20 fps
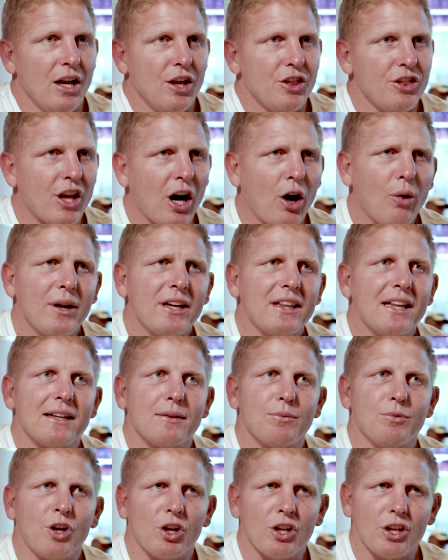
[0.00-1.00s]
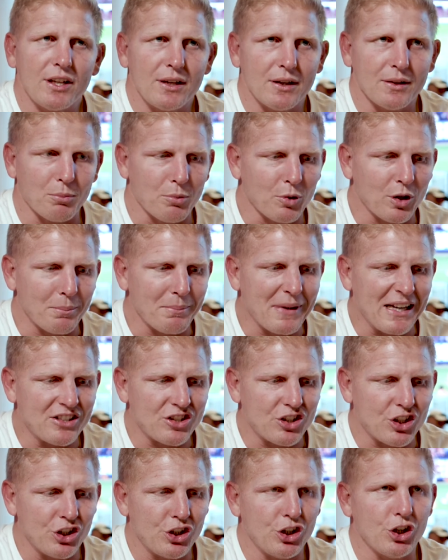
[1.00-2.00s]
Knowing that not only what it
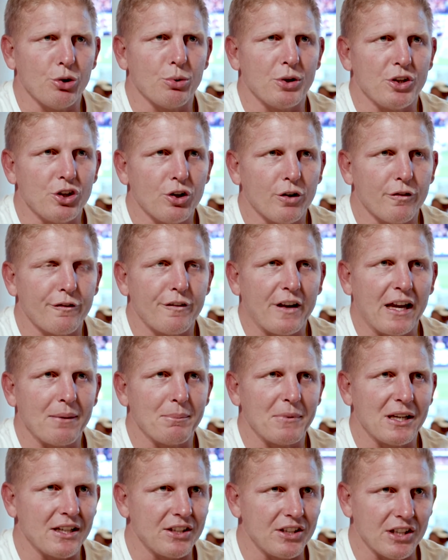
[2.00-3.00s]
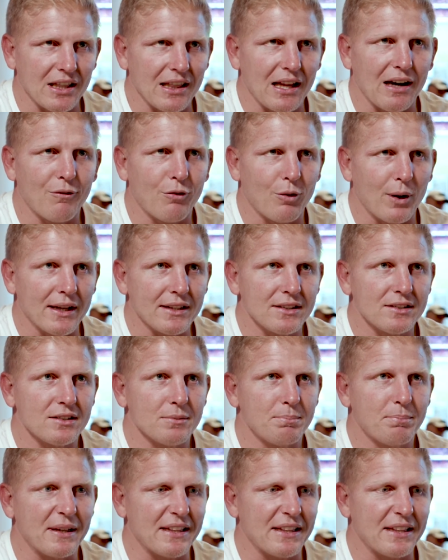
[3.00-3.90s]
means to you and your family and your loved ones,